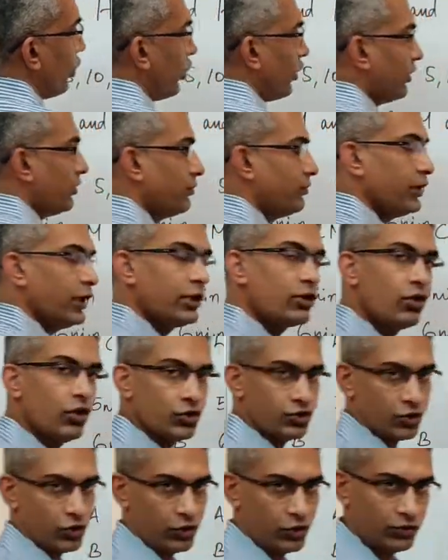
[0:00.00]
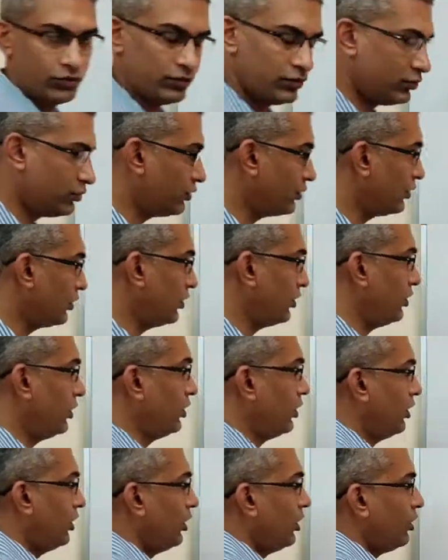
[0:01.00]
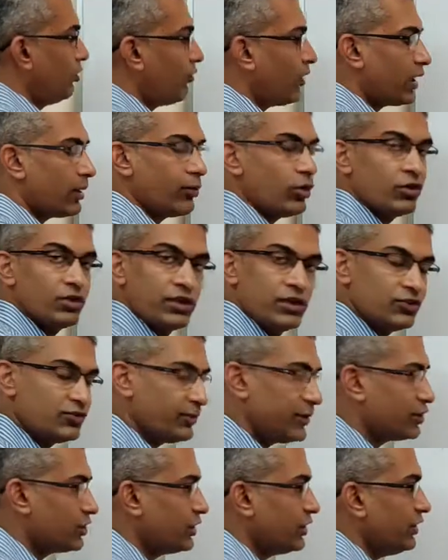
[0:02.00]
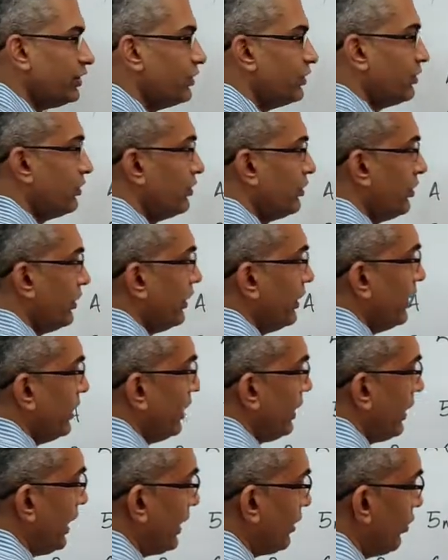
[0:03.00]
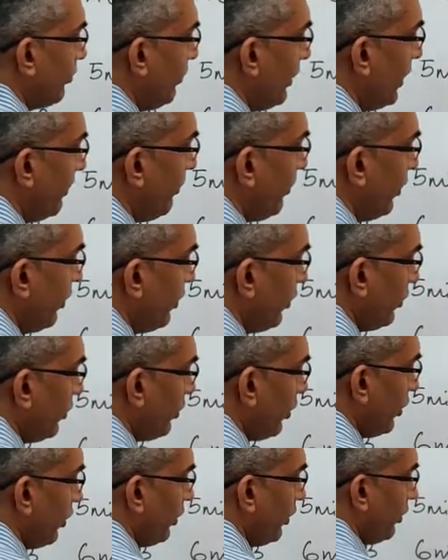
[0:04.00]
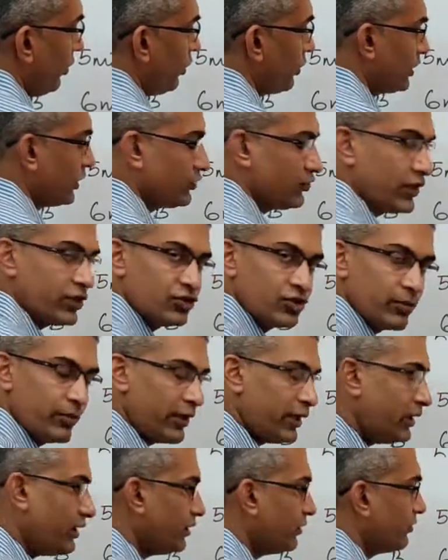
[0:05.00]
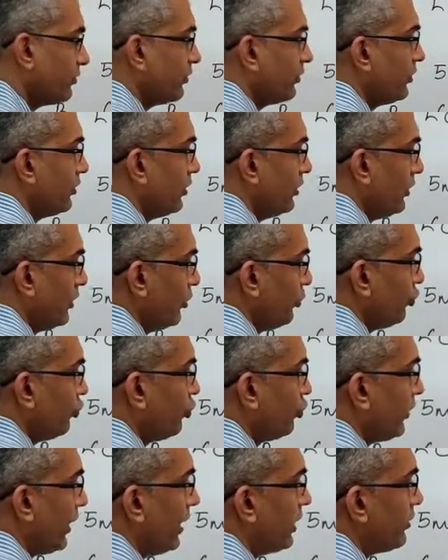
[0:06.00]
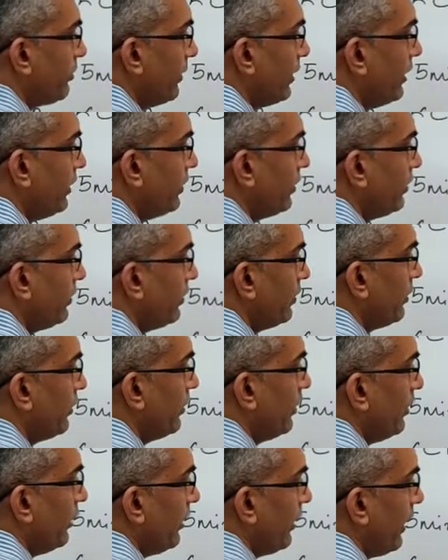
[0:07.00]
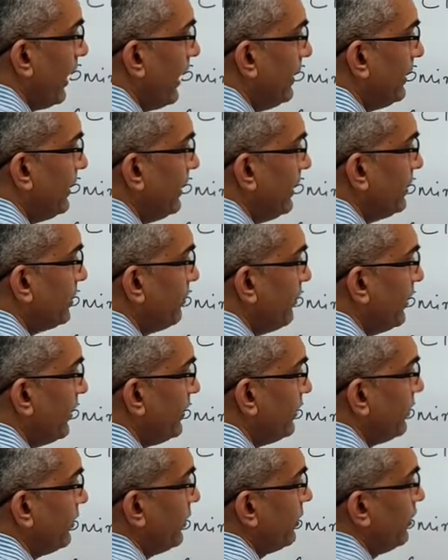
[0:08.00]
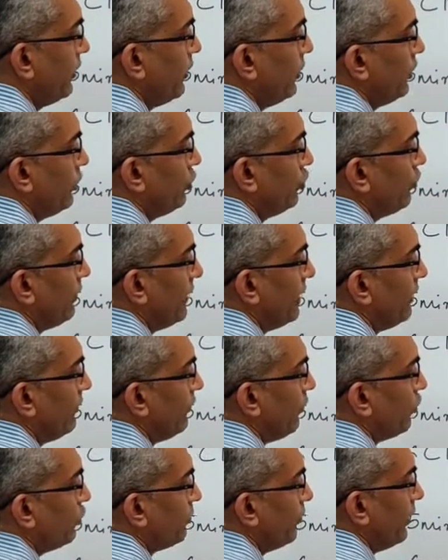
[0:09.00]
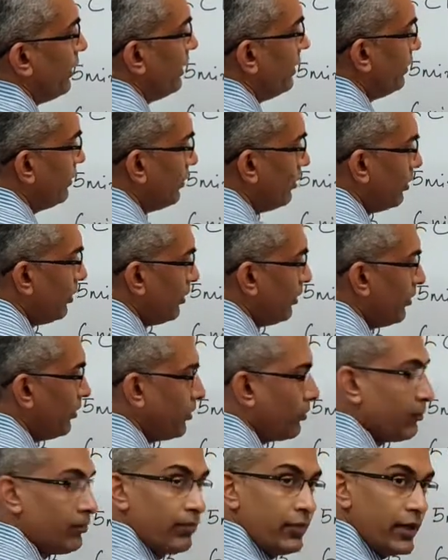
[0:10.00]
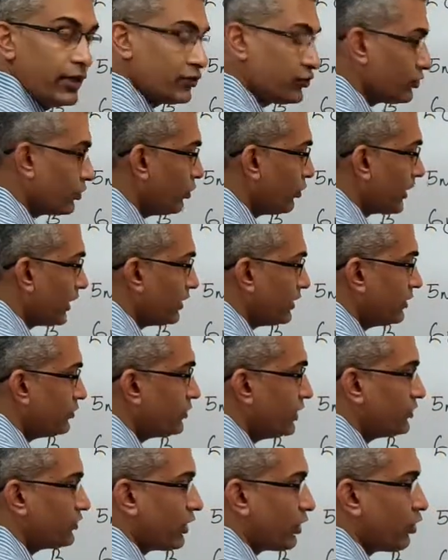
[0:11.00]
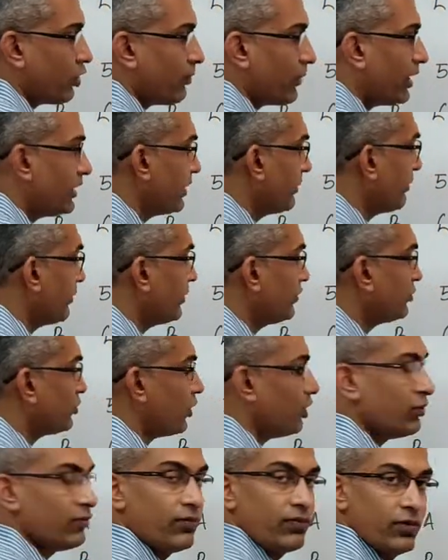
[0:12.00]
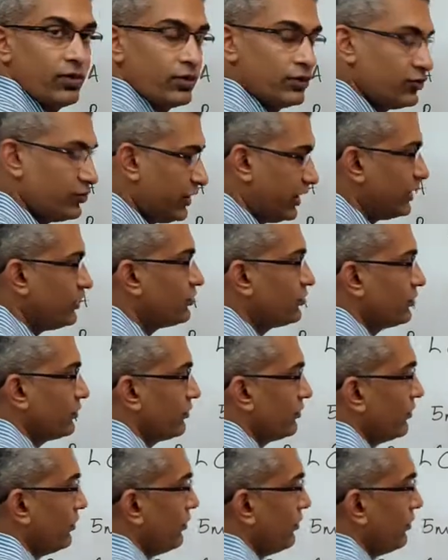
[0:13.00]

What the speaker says: on. It goes on. What about this machine? It will beep on the 6th minute, 12th minute, 18th minute, 24th minute. Please look at this. These are all multiples of 6.